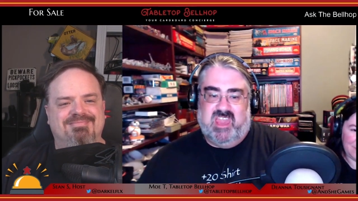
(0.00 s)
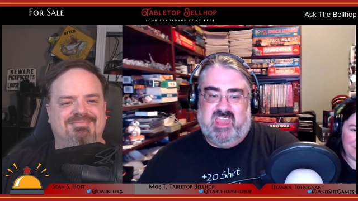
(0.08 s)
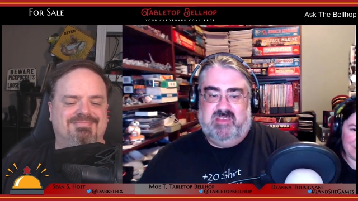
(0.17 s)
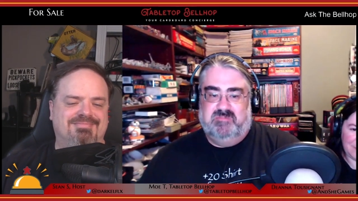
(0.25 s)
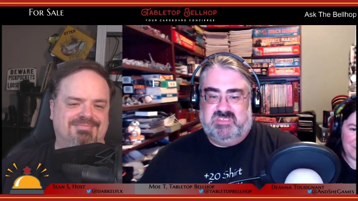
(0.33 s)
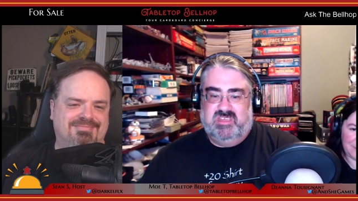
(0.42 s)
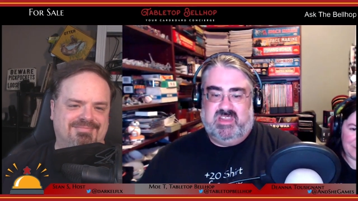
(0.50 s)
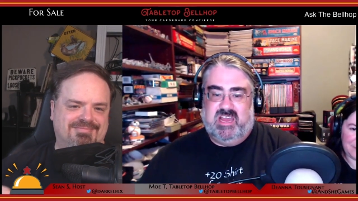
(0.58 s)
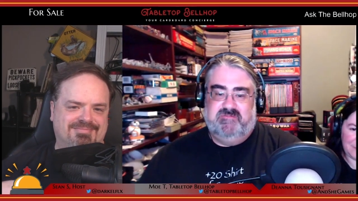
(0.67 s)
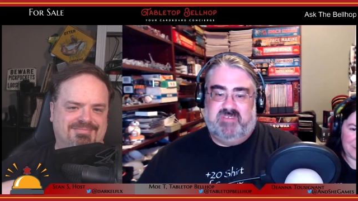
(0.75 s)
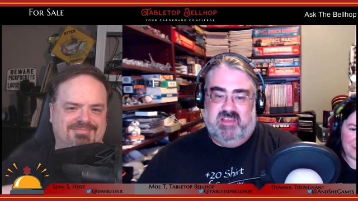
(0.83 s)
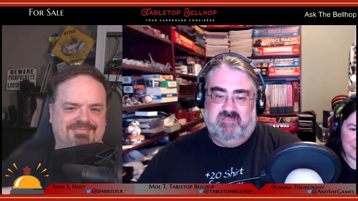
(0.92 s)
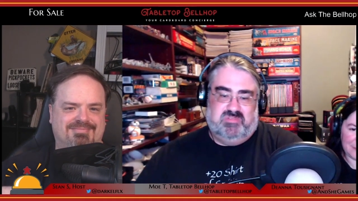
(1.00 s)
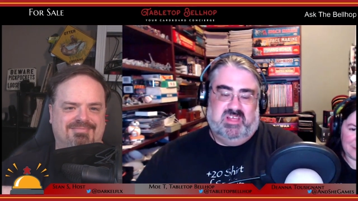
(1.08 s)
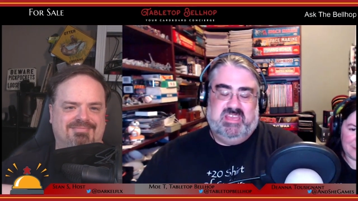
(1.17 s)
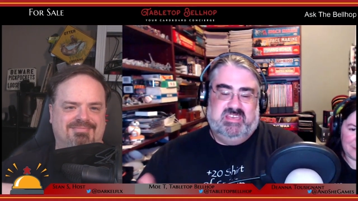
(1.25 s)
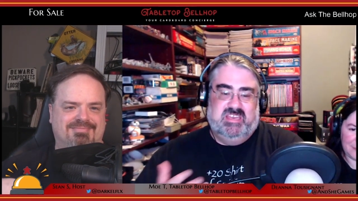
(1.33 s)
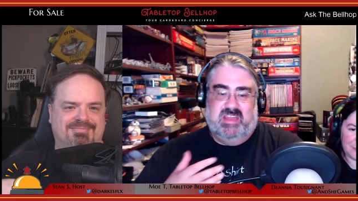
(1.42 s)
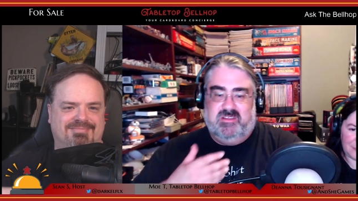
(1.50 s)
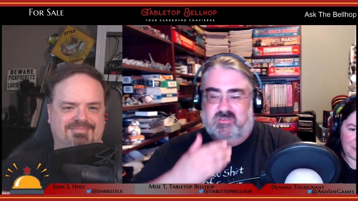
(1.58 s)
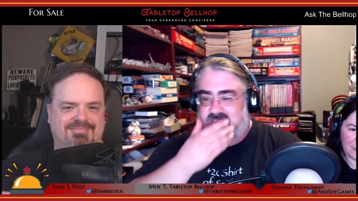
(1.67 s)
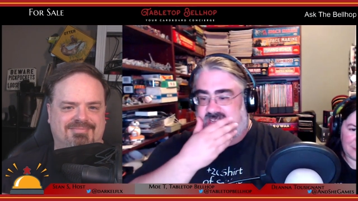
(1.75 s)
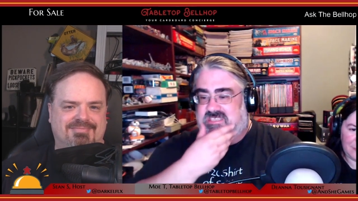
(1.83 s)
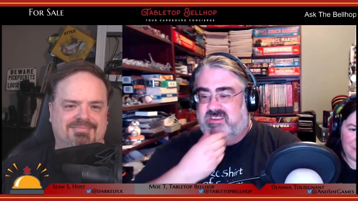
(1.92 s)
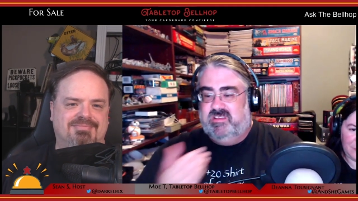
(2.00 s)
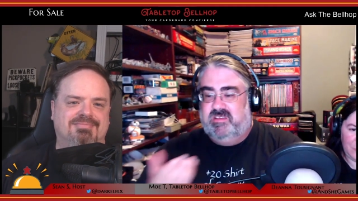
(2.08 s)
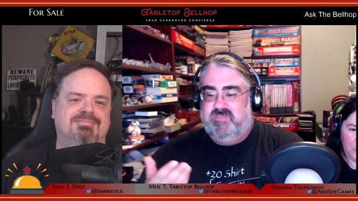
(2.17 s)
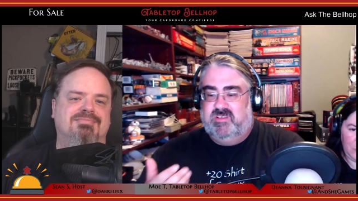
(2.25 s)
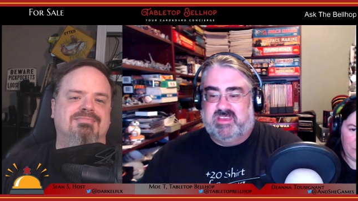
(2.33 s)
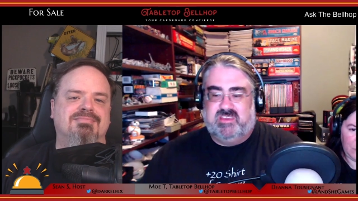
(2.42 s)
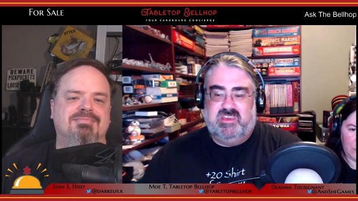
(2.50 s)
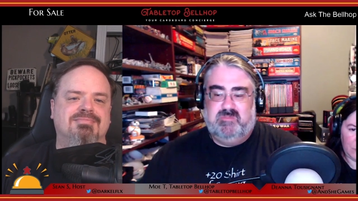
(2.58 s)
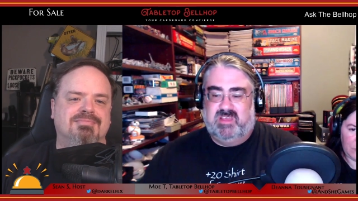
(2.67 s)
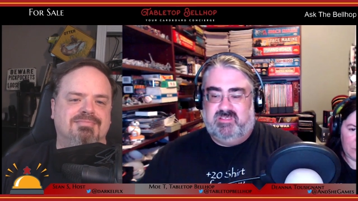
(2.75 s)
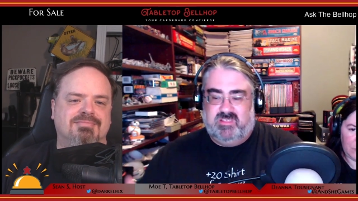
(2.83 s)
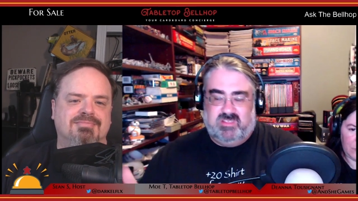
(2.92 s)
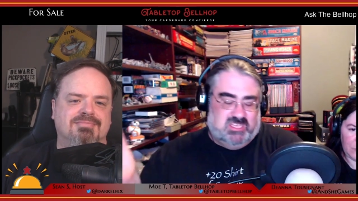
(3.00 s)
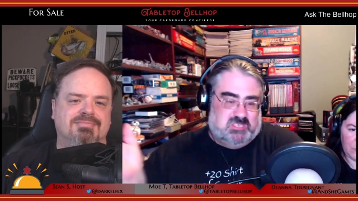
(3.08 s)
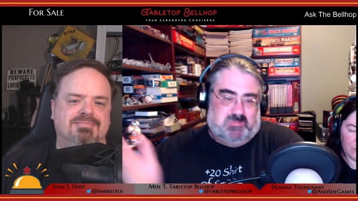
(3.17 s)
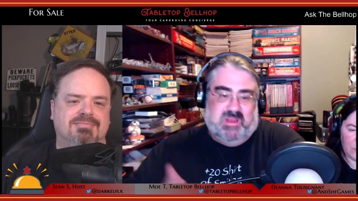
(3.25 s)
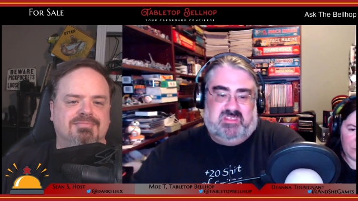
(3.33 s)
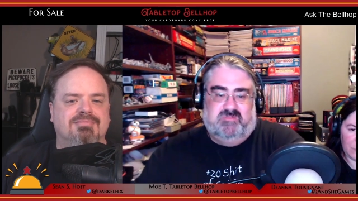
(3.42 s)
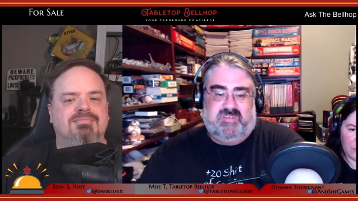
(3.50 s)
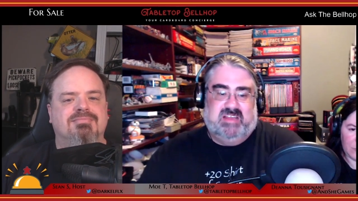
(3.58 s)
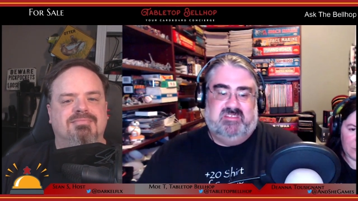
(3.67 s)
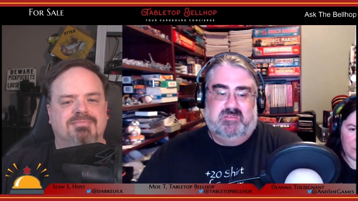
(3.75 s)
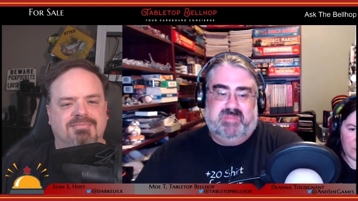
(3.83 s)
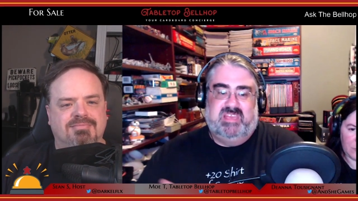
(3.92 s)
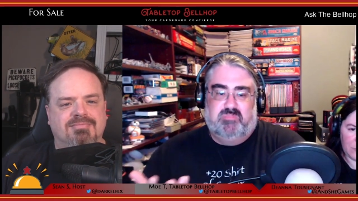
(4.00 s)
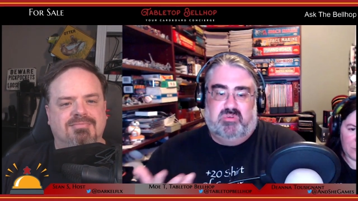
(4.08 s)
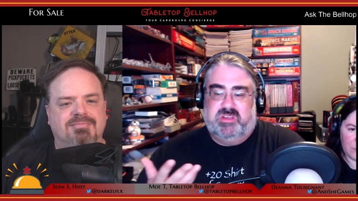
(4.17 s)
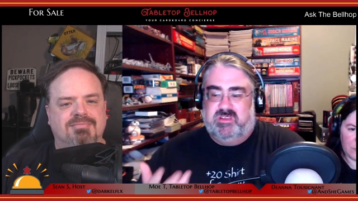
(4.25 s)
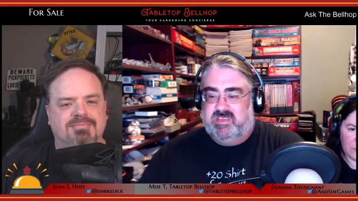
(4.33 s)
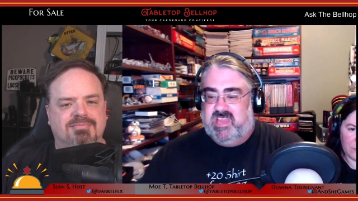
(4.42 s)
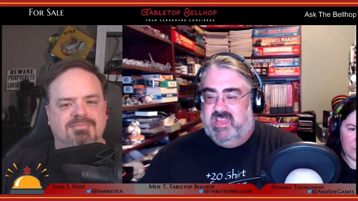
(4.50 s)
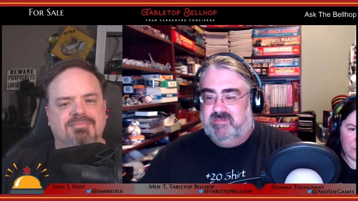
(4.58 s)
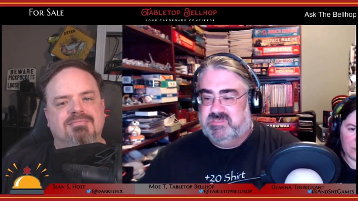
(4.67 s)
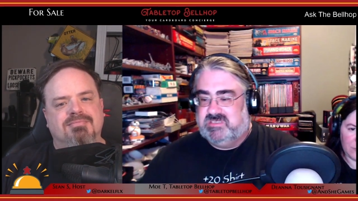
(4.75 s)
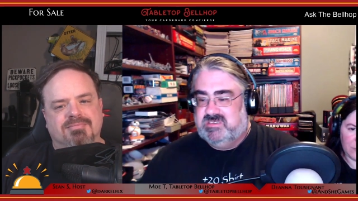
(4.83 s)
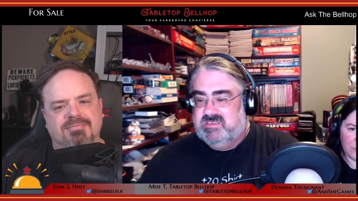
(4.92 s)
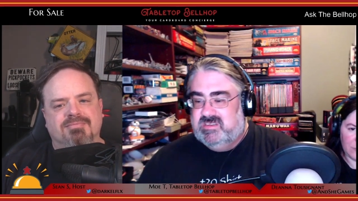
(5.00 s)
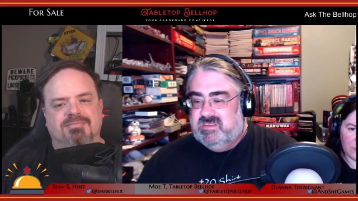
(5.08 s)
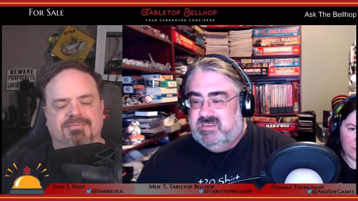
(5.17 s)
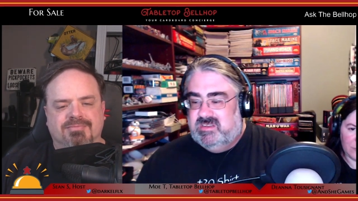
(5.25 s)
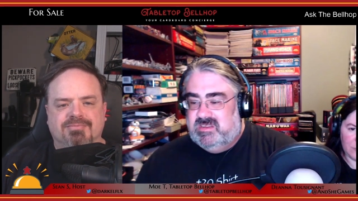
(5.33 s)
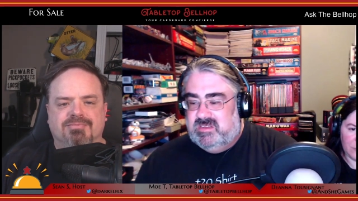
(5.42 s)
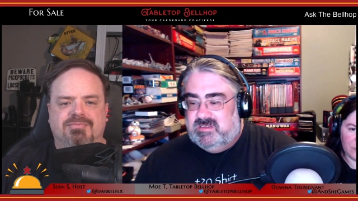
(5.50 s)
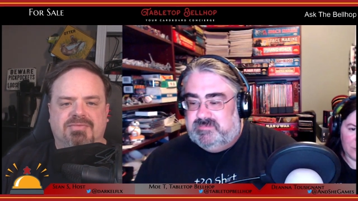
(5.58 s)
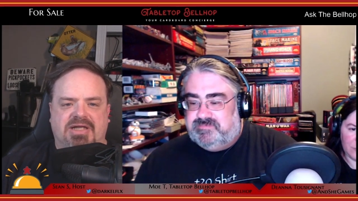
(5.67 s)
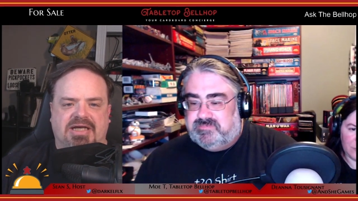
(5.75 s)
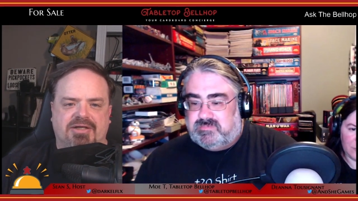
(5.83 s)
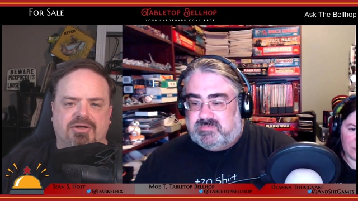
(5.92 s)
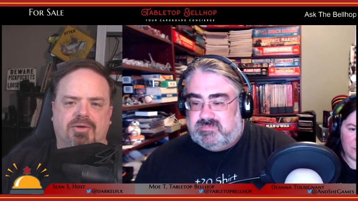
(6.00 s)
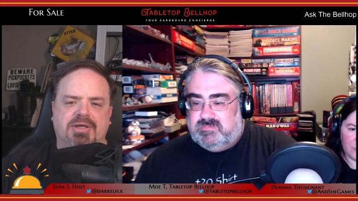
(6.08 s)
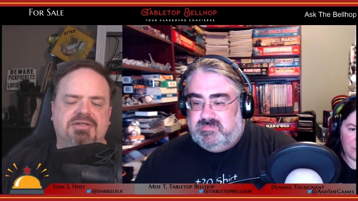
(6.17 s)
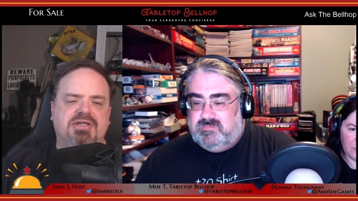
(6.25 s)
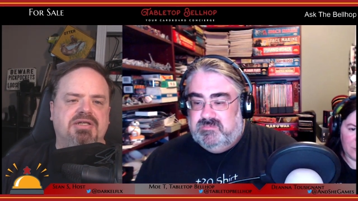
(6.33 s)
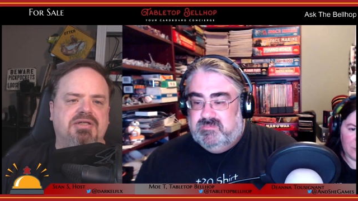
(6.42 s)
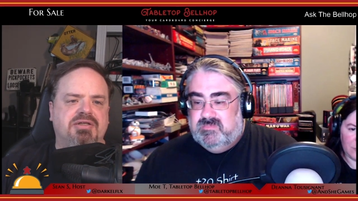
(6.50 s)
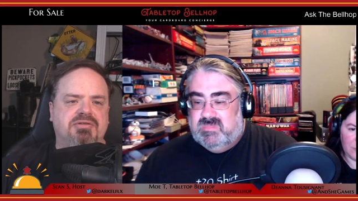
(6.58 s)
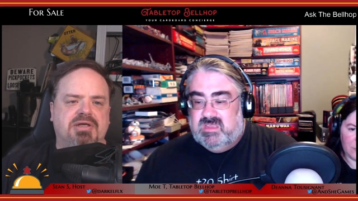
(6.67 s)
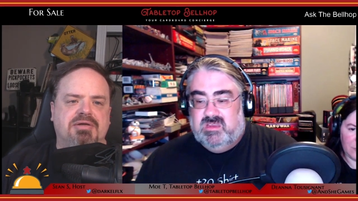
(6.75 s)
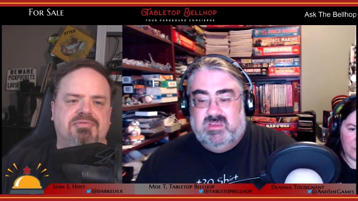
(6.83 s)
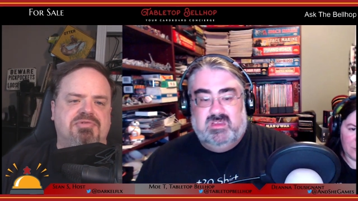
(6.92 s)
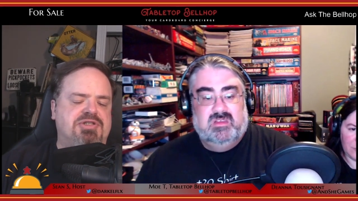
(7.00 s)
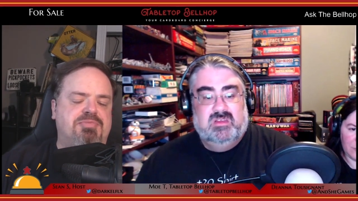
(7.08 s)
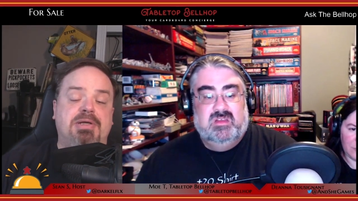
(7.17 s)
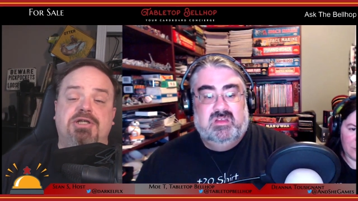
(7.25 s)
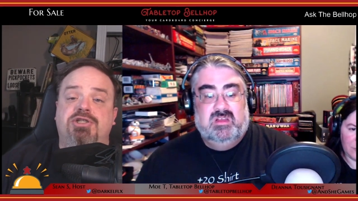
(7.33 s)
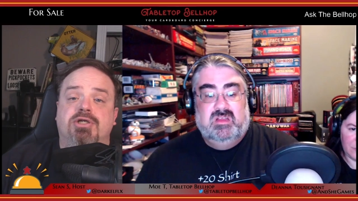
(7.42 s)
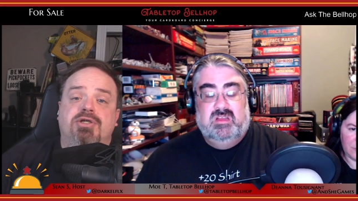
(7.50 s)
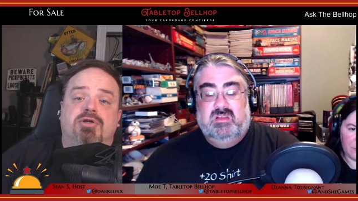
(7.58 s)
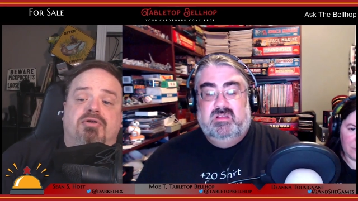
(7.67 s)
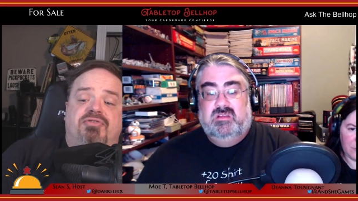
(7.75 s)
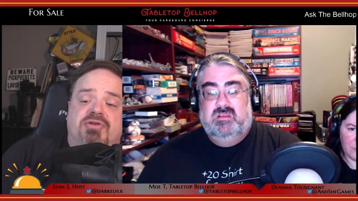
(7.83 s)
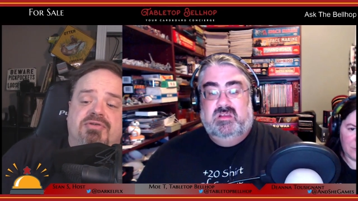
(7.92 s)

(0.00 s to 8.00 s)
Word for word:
Speaker 1: of games that I've I've played and I don't necessarily feel like keeping, despite the fact them being pretty good games.
Speaker 2: Yeah, no, and and uh, just make sure you're